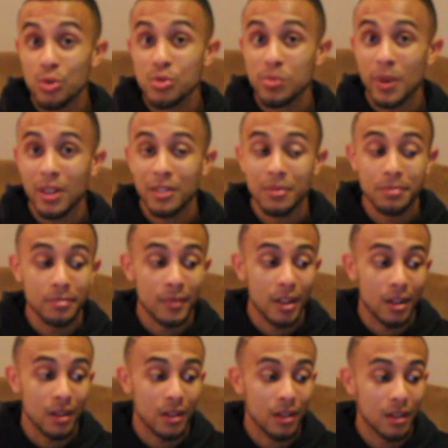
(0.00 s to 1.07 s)
Usman,
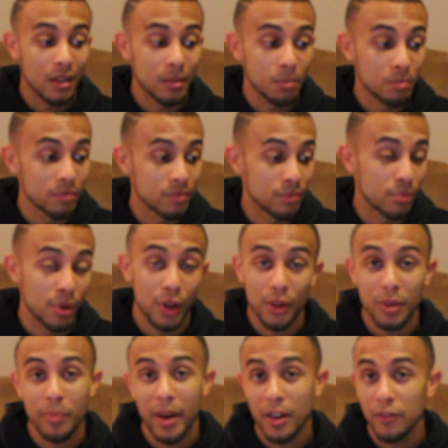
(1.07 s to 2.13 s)
probably
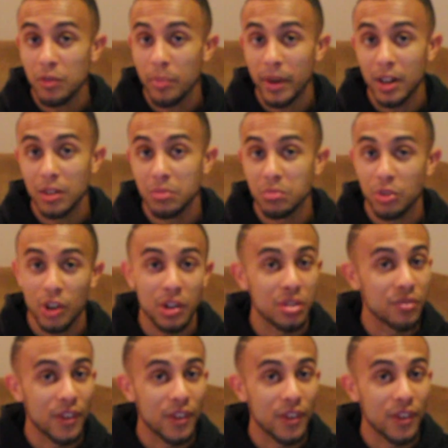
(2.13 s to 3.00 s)
pound for pound greatest